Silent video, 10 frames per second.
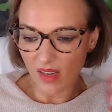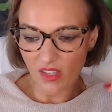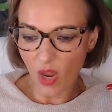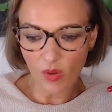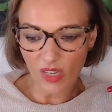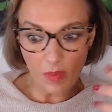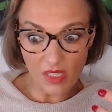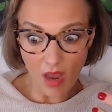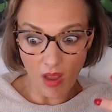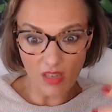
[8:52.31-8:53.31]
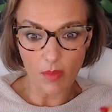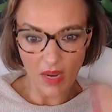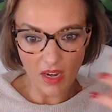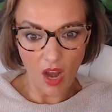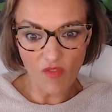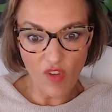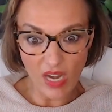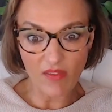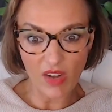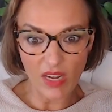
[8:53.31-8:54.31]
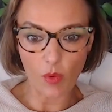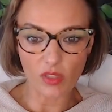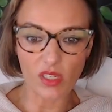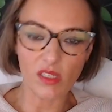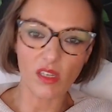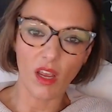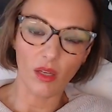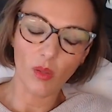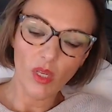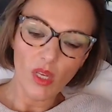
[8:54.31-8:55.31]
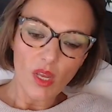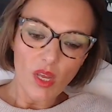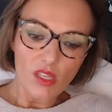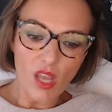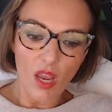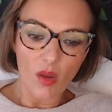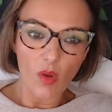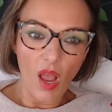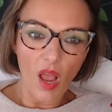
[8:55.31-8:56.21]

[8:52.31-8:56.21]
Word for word: totally bizarre to me and i really really wanted to know so